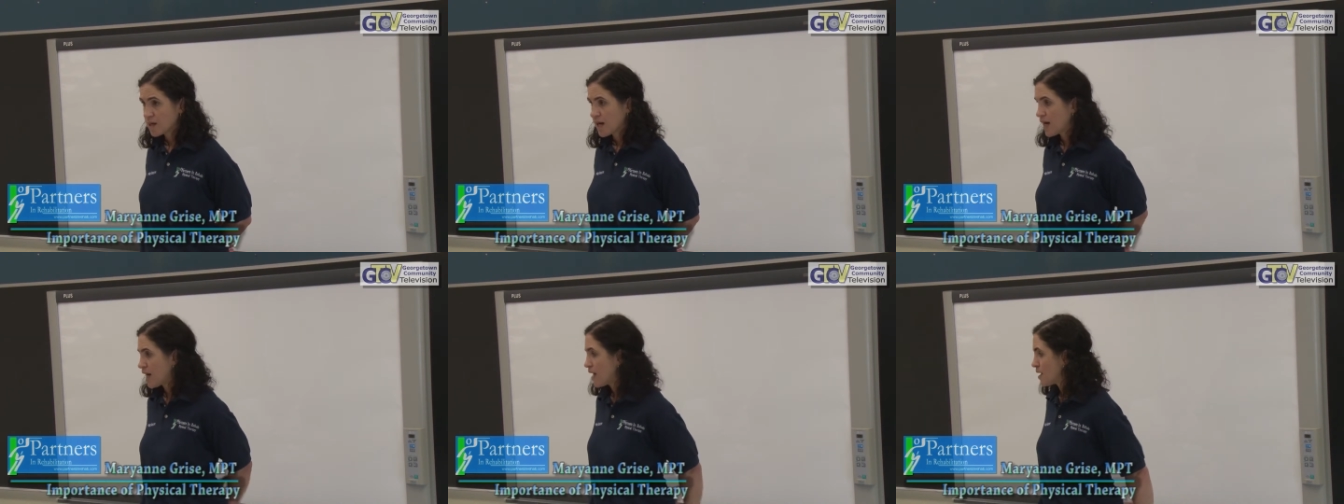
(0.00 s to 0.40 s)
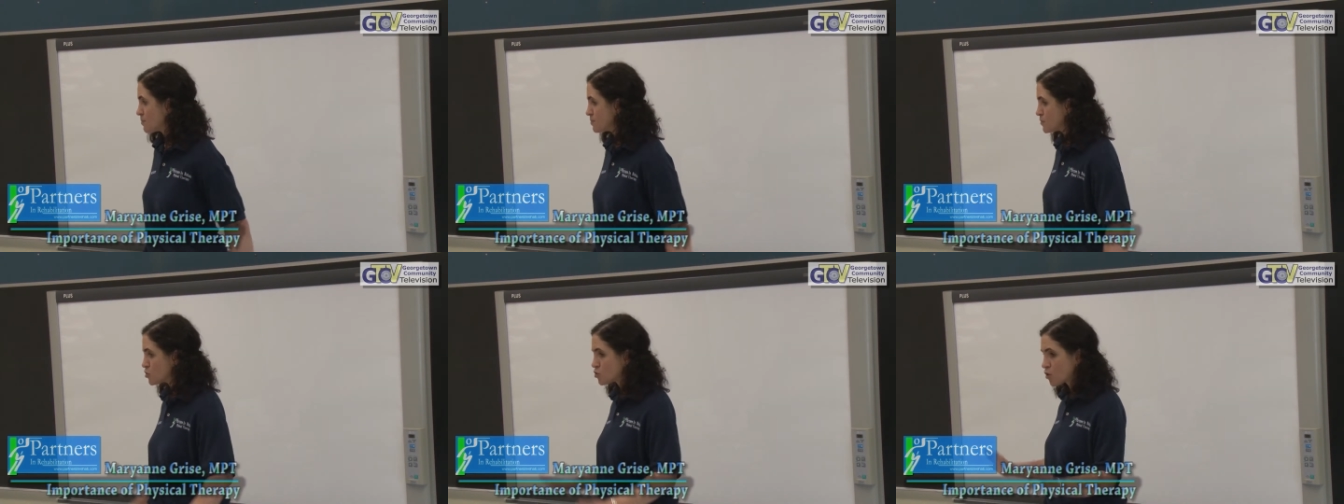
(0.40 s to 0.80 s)

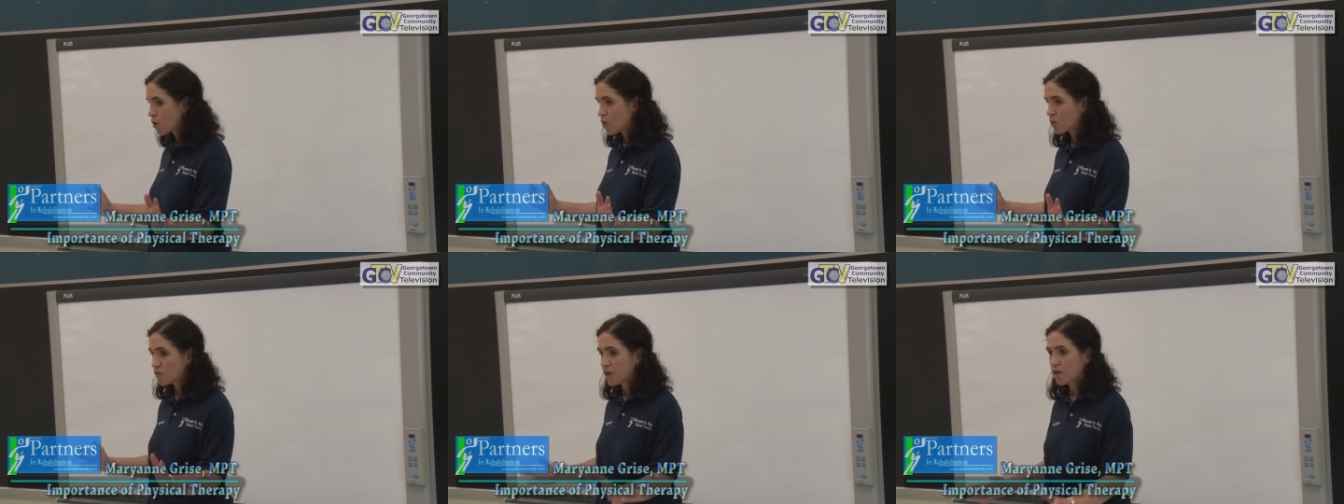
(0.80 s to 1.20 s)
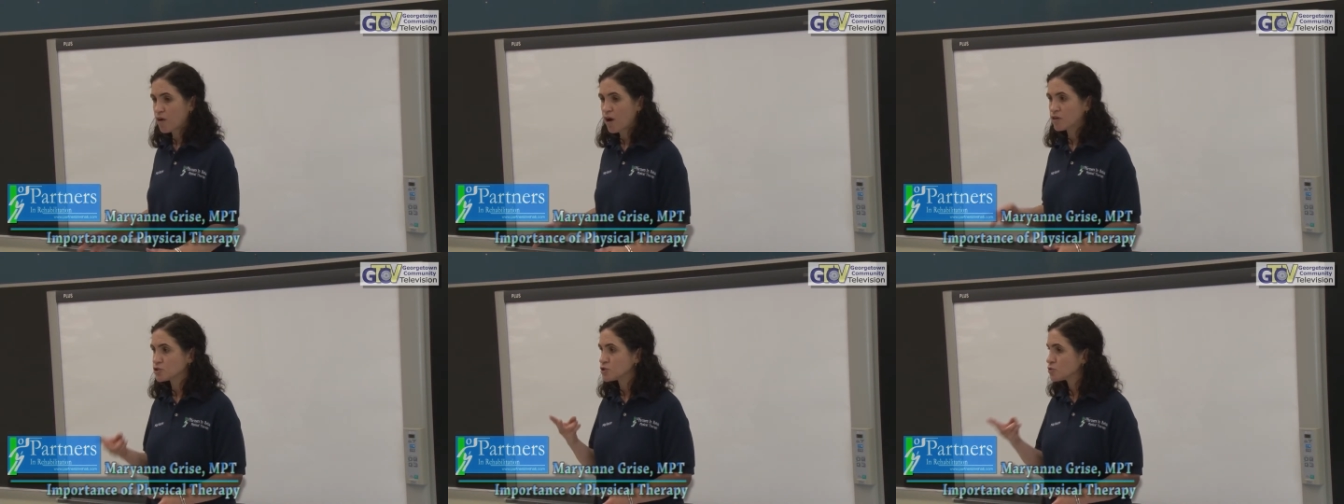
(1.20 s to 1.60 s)
Um, so there
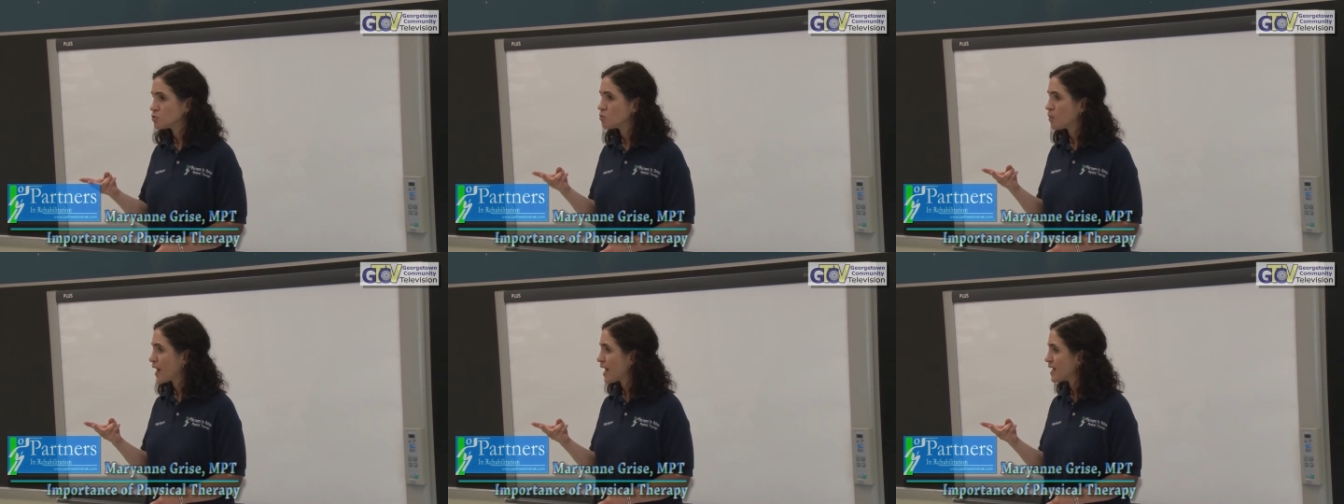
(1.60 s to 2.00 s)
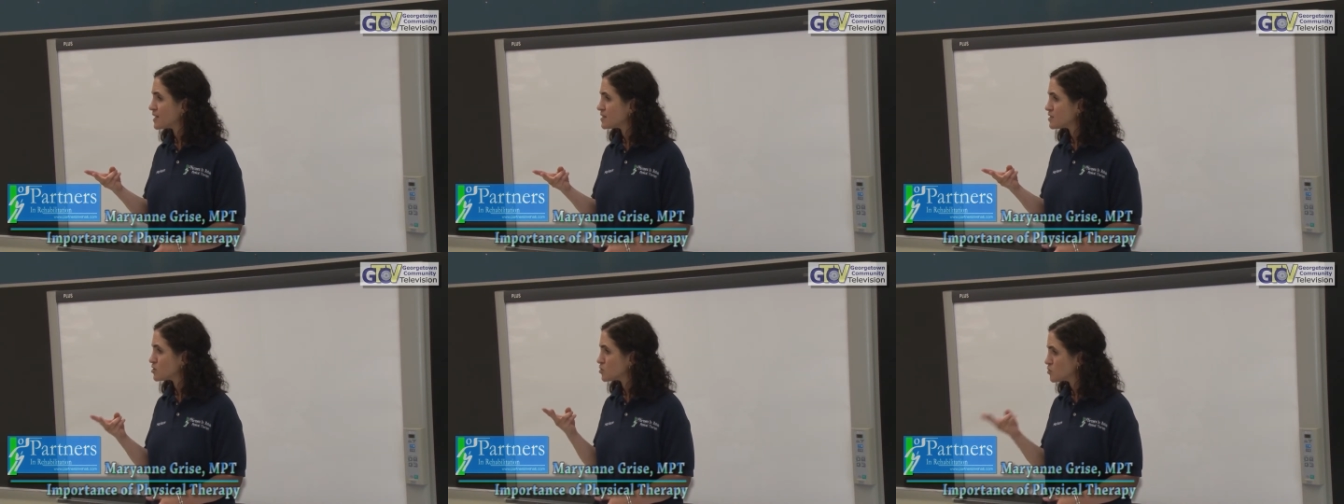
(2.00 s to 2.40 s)
are two
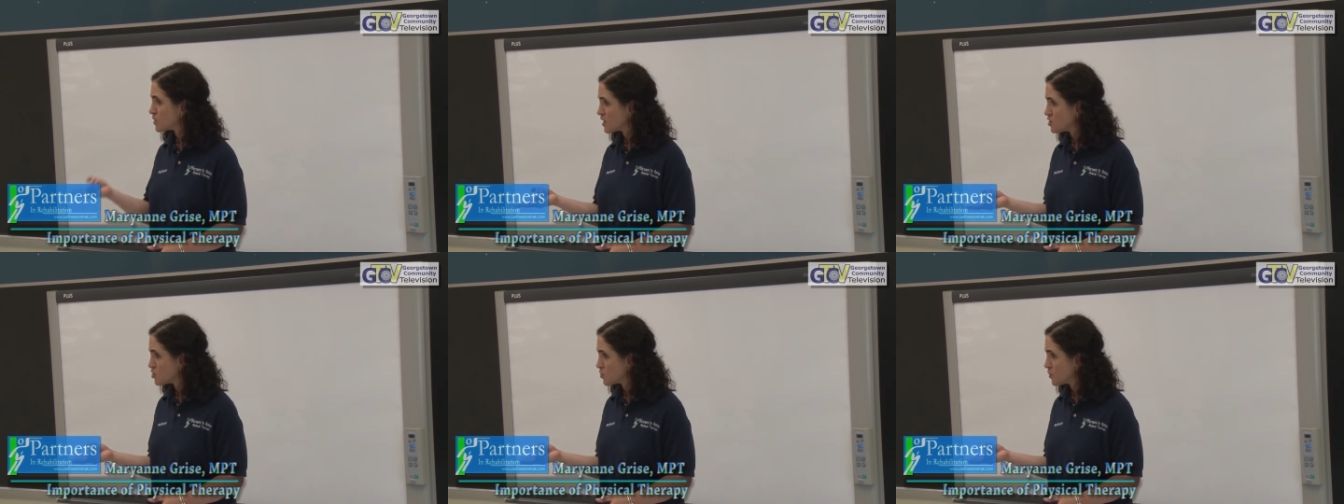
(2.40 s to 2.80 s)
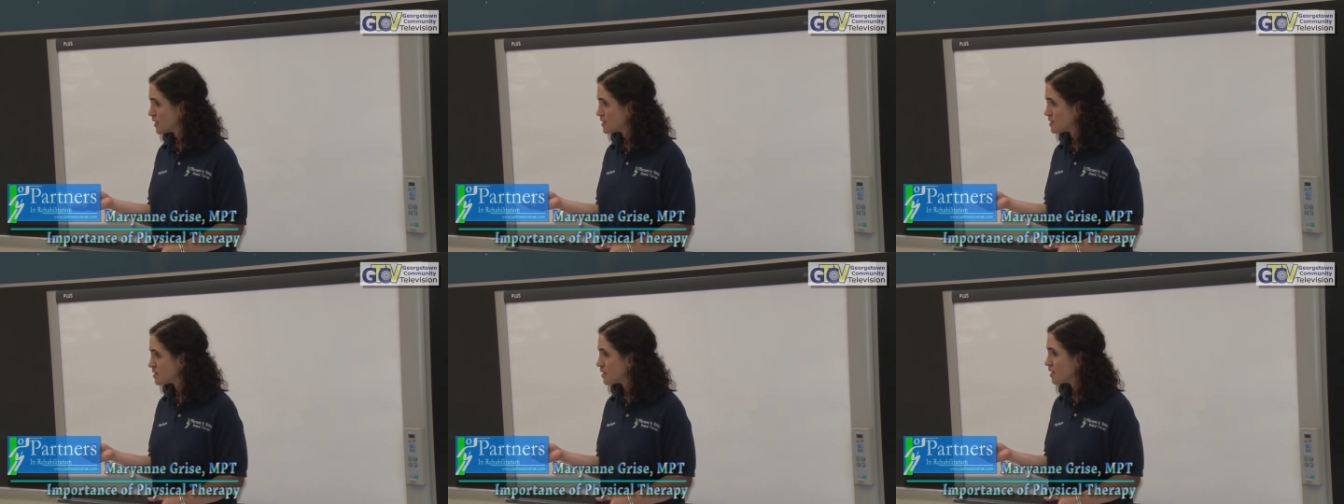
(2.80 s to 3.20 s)
ways you can do
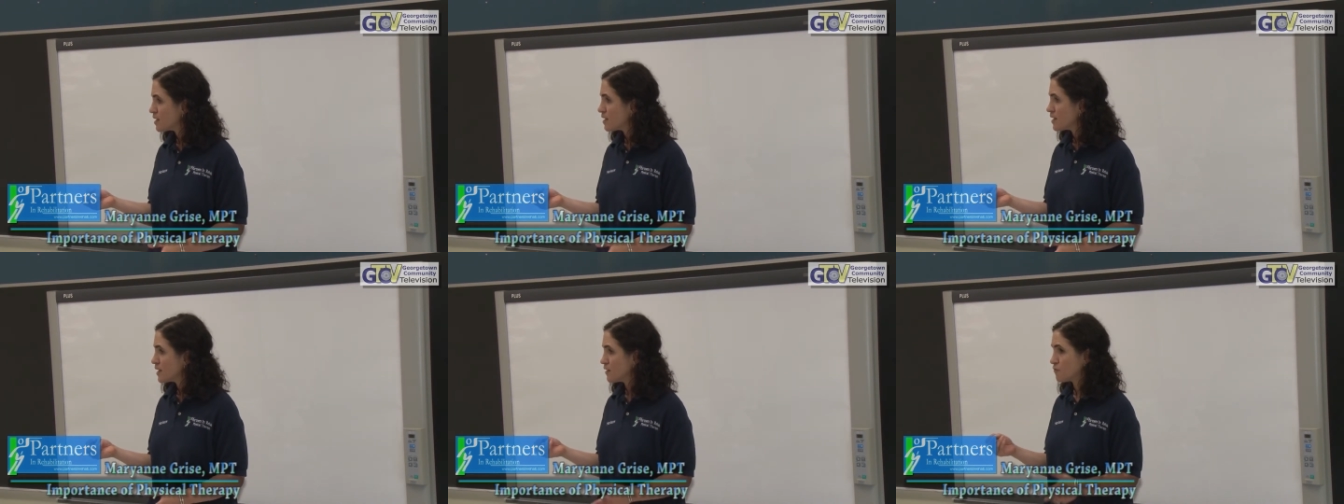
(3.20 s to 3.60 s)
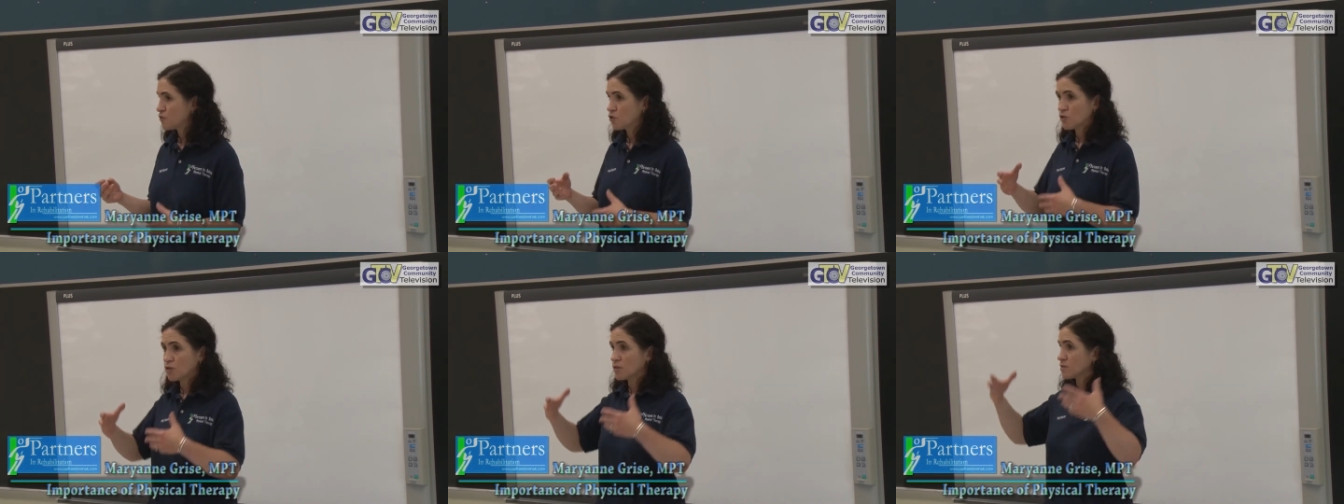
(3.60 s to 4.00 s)
it. If
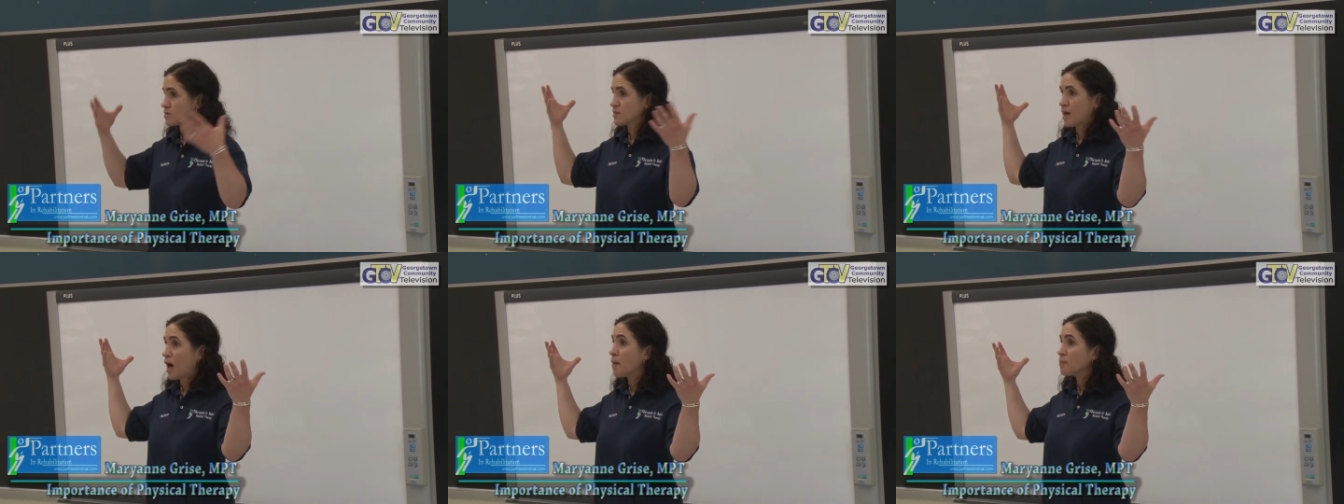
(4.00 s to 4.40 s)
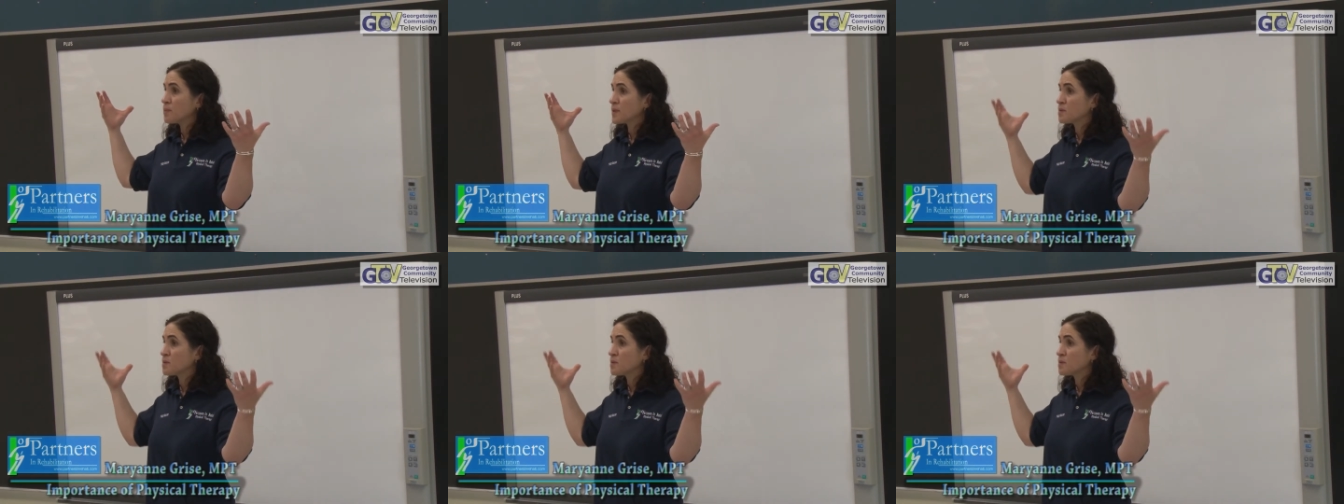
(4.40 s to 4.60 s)
you're up